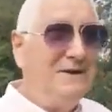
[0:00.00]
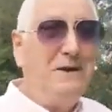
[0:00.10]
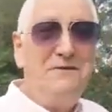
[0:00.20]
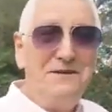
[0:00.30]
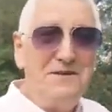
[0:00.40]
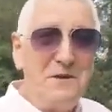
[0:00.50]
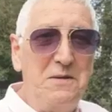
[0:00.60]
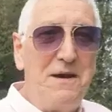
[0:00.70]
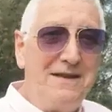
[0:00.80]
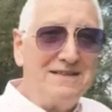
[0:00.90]
and I often
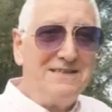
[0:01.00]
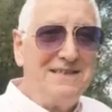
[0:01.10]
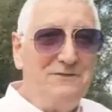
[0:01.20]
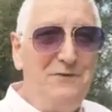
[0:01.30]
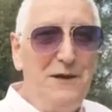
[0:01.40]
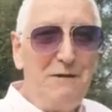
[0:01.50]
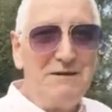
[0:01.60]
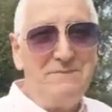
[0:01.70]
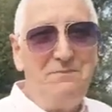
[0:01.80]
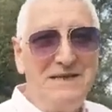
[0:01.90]
joke about this, I said,
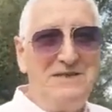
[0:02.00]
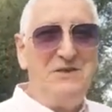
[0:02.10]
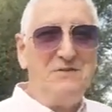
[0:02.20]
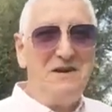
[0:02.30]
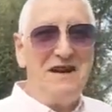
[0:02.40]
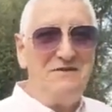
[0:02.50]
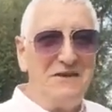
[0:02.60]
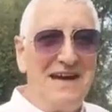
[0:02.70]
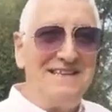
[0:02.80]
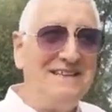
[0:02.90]
furlough was the best job I
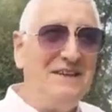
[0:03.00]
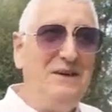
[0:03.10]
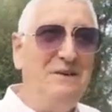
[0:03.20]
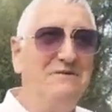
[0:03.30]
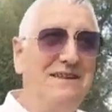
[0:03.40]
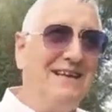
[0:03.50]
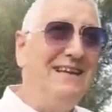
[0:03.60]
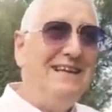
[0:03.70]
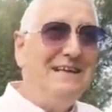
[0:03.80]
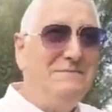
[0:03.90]
ever had. I loved
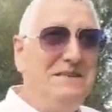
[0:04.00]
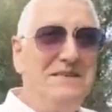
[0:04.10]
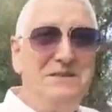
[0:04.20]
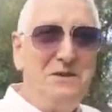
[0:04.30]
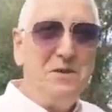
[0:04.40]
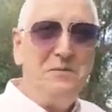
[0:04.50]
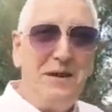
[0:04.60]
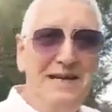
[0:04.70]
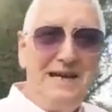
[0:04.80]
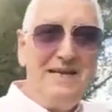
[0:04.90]
it. Because you
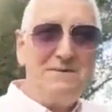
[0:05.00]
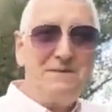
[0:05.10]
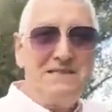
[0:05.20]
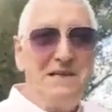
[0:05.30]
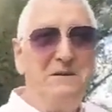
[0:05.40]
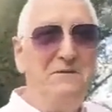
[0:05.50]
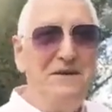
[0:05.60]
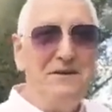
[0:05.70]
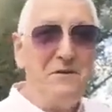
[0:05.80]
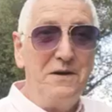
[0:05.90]
got paid 80%
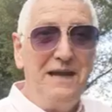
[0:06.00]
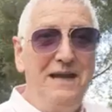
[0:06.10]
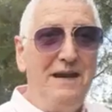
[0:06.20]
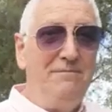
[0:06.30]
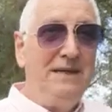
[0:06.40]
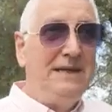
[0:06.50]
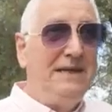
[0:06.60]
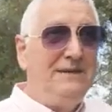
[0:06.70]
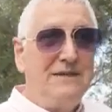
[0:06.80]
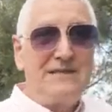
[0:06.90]
of your income
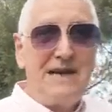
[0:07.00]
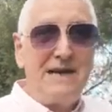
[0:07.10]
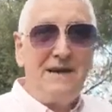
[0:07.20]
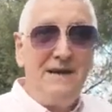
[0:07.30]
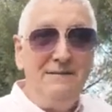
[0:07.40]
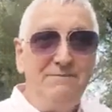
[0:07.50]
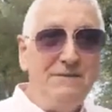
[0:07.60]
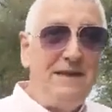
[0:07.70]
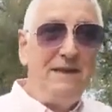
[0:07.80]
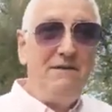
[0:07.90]
for staying at home,
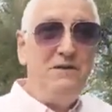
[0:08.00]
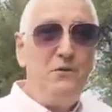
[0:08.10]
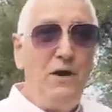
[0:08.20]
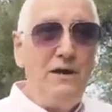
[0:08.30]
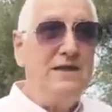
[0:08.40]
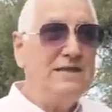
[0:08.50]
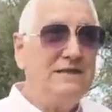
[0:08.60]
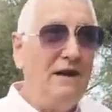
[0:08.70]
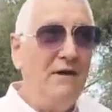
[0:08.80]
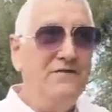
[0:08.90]
you know, and you
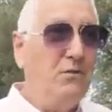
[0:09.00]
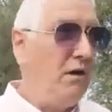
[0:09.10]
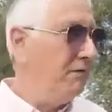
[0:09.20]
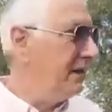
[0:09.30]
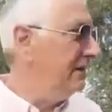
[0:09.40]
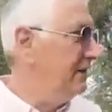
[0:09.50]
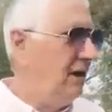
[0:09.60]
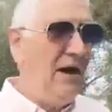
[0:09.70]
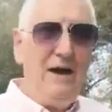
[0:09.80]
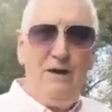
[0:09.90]
realise after a while, thinking,
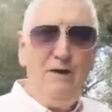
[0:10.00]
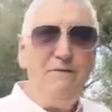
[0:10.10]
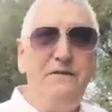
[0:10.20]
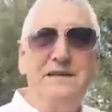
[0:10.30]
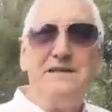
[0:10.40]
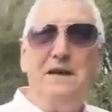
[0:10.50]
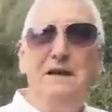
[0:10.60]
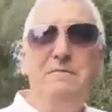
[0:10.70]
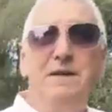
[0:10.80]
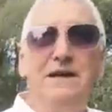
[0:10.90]
I love this.
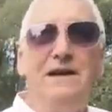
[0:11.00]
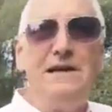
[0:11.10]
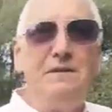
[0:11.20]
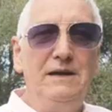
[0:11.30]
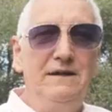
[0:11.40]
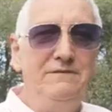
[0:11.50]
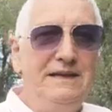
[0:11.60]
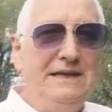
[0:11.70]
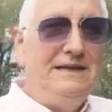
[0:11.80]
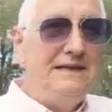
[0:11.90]
I love being at home. I love
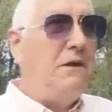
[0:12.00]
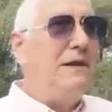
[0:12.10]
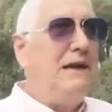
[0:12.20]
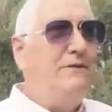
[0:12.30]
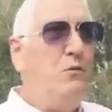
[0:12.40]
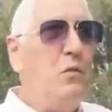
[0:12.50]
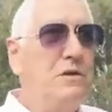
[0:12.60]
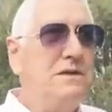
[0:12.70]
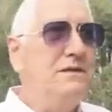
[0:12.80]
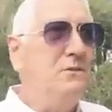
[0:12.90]
going out for
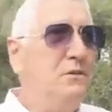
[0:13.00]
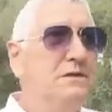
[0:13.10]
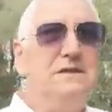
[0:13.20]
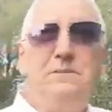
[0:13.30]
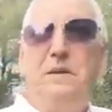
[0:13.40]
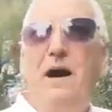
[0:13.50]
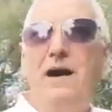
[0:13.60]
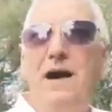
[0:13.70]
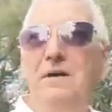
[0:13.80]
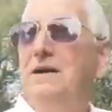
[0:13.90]
walks in the woods and the
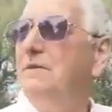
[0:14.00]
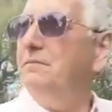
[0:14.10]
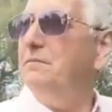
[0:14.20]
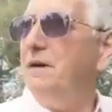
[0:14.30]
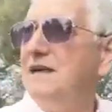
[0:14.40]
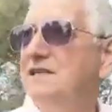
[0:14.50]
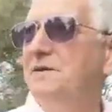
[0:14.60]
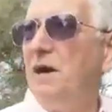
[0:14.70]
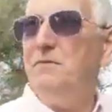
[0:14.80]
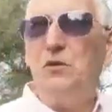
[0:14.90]
park. I'm in a
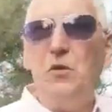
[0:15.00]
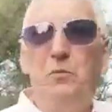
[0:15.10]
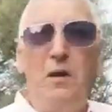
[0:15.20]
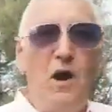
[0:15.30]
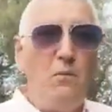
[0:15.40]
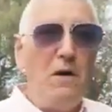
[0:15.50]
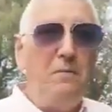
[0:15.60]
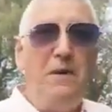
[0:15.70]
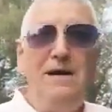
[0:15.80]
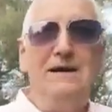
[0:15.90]
place at the moment called
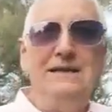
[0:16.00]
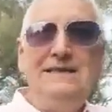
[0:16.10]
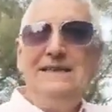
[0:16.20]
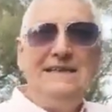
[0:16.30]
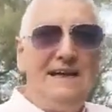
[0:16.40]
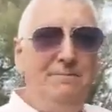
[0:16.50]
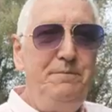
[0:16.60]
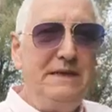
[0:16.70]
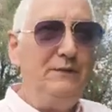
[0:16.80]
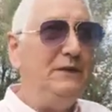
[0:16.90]
Barnwell Park.
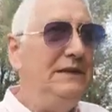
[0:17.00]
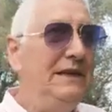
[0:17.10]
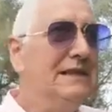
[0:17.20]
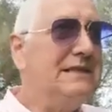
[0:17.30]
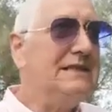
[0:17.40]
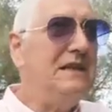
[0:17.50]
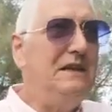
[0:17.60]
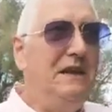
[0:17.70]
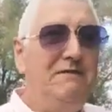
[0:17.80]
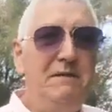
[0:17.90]
Haven't been here for years. It's
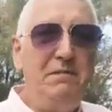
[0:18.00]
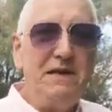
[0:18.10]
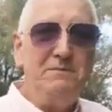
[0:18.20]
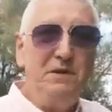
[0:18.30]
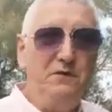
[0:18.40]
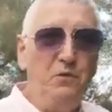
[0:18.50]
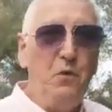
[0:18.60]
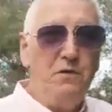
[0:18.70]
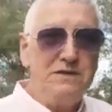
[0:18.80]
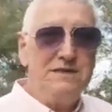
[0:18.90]
a lovely place.
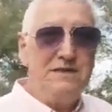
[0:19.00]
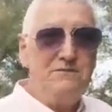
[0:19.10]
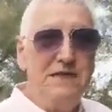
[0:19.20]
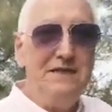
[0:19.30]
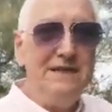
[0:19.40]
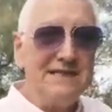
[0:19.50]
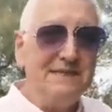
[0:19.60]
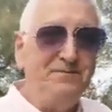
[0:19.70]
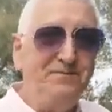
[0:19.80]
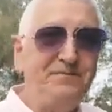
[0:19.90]
Beautiful walks, and it's really
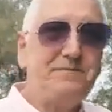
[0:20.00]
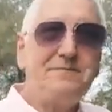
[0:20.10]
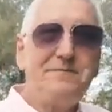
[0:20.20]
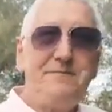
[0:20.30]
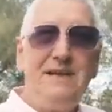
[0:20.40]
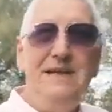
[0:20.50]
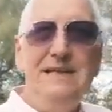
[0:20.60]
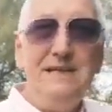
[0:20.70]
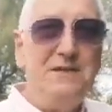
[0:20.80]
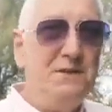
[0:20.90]
nice.
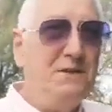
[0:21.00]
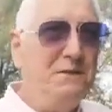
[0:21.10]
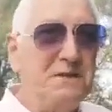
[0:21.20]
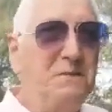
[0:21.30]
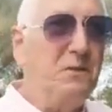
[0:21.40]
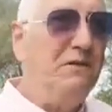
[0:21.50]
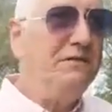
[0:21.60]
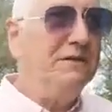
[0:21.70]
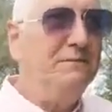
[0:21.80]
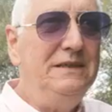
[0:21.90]
Should do this more
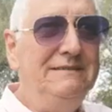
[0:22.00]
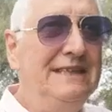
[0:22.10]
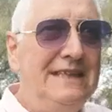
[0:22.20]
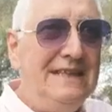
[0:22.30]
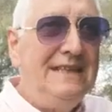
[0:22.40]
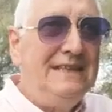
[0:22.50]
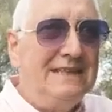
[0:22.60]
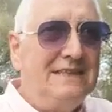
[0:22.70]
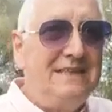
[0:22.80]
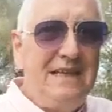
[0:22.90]
often. Well,
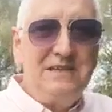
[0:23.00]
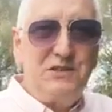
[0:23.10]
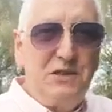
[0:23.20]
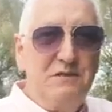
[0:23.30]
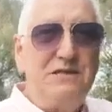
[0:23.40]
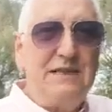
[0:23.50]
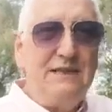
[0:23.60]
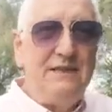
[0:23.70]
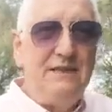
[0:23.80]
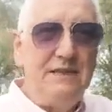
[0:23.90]
today's
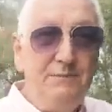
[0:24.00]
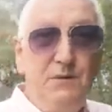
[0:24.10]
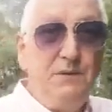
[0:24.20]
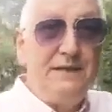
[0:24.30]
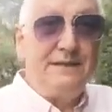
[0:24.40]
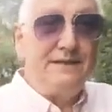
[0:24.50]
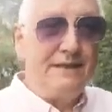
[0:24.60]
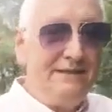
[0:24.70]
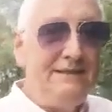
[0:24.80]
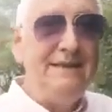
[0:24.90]
Tuesday. I'm not working
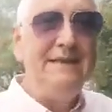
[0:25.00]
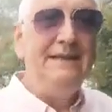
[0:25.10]
today.